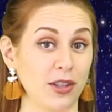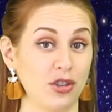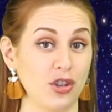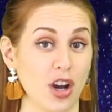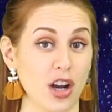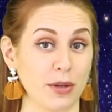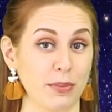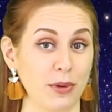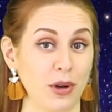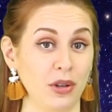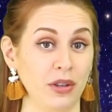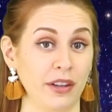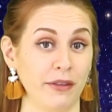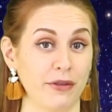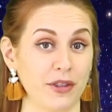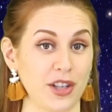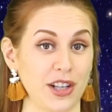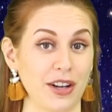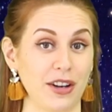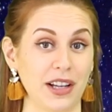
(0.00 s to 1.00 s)
to Josh Brolin
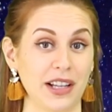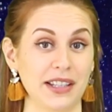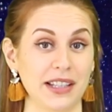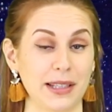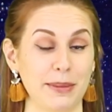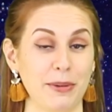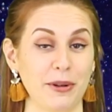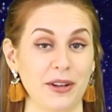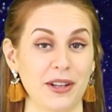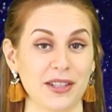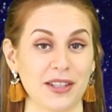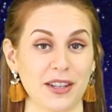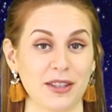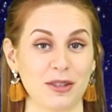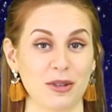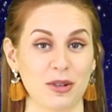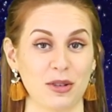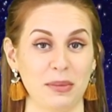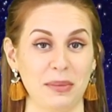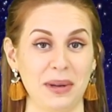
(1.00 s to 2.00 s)
for sharing his experience on
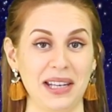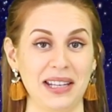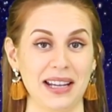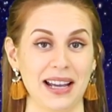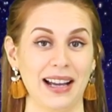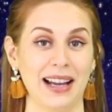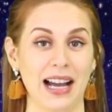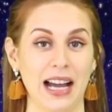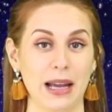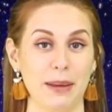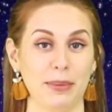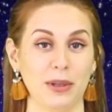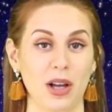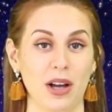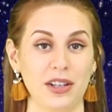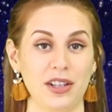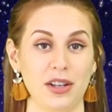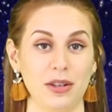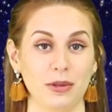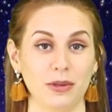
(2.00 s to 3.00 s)
social media. I
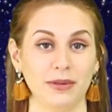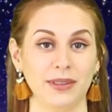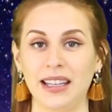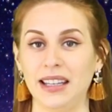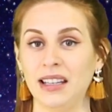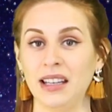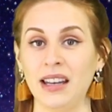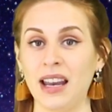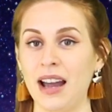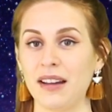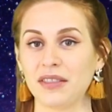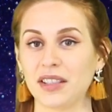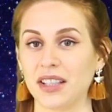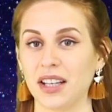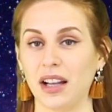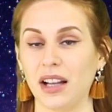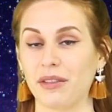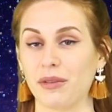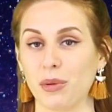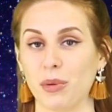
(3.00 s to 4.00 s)
applaud you. He didn't have to
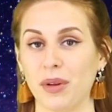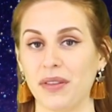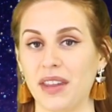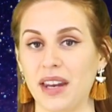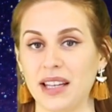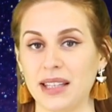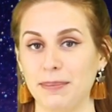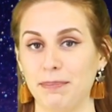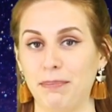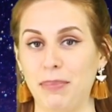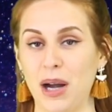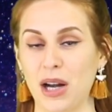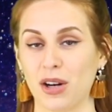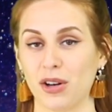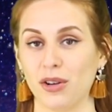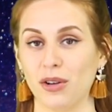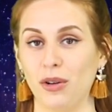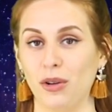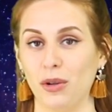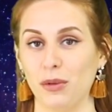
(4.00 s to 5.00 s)
tell everyone that his
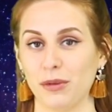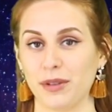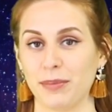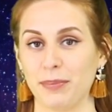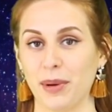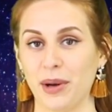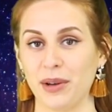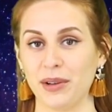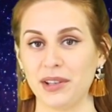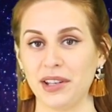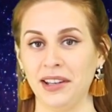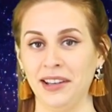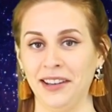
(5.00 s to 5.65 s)
pucker hole was burnt.